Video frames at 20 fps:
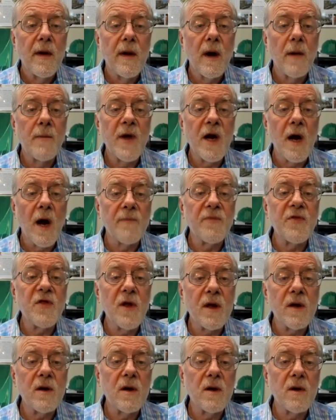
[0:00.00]
I mean, I'm
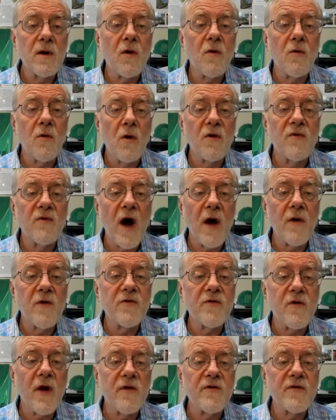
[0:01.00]
thinking of the
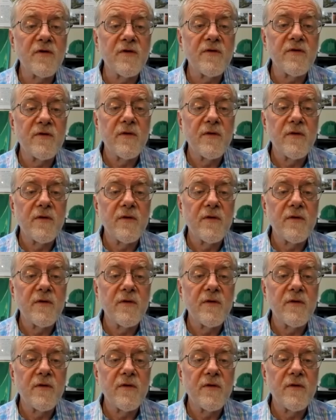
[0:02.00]
coronavirus crisis.